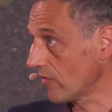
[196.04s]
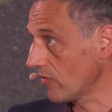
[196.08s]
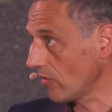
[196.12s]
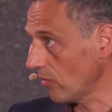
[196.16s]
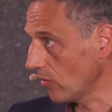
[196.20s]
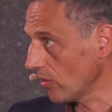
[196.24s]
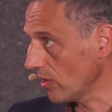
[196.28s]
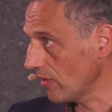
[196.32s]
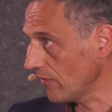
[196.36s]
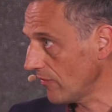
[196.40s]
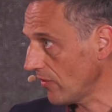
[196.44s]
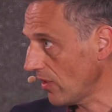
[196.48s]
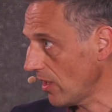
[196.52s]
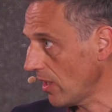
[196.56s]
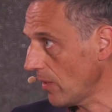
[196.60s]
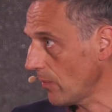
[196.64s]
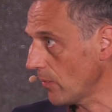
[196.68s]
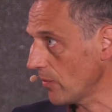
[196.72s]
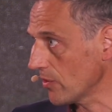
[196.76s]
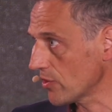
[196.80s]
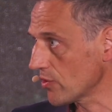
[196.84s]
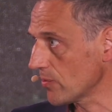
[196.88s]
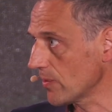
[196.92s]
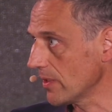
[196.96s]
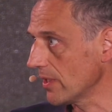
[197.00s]
one solar farm
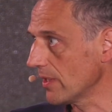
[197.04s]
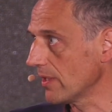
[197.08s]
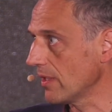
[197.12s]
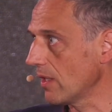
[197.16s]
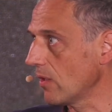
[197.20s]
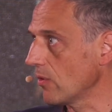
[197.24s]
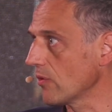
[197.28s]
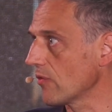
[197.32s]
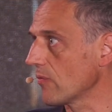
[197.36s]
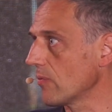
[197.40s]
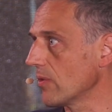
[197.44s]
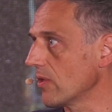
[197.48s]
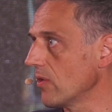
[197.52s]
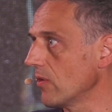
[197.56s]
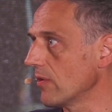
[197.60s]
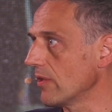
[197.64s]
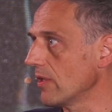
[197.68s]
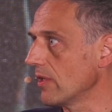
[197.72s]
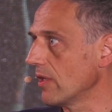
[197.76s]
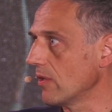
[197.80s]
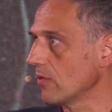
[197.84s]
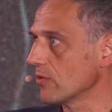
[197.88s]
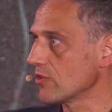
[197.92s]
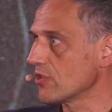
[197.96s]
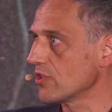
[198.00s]
which we announced we're going to
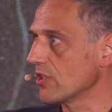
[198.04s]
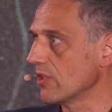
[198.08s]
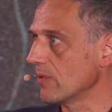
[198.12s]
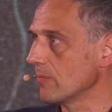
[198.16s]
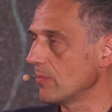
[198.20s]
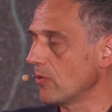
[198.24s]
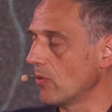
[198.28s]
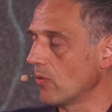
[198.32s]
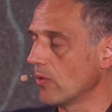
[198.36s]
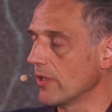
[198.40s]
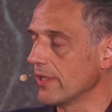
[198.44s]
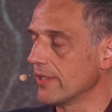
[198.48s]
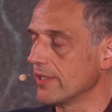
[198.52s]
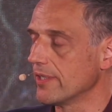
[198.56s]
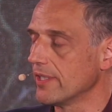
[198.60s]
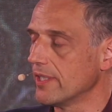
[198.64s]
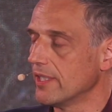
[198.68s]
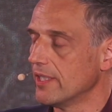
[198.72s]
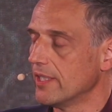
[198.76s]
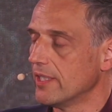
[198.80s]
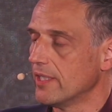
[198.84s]
launch here in Poland.